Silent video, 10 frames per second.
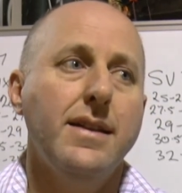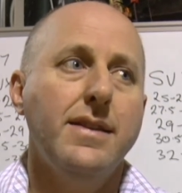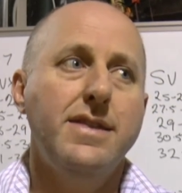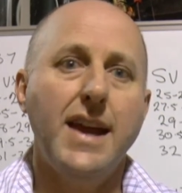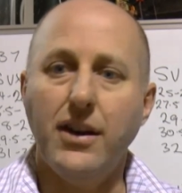
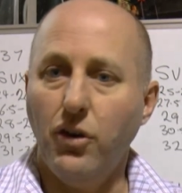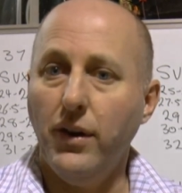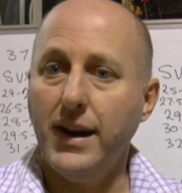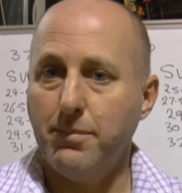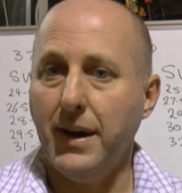Then
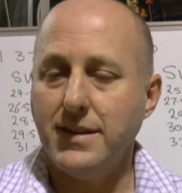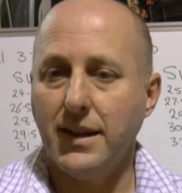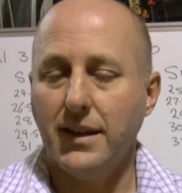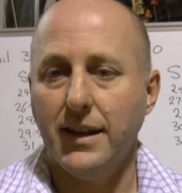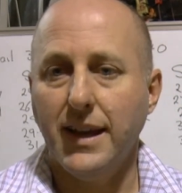Hoyt
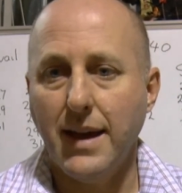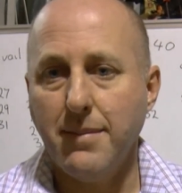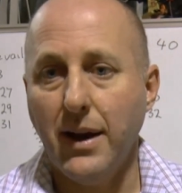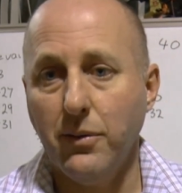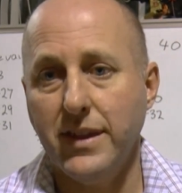basically
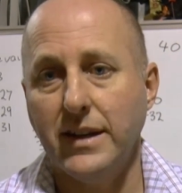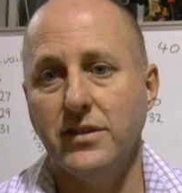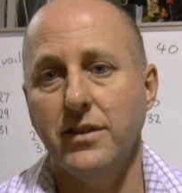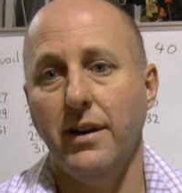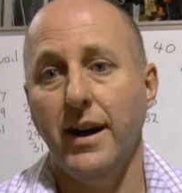came out with that
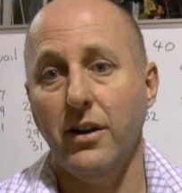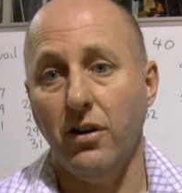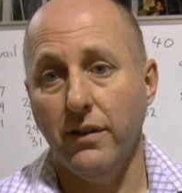design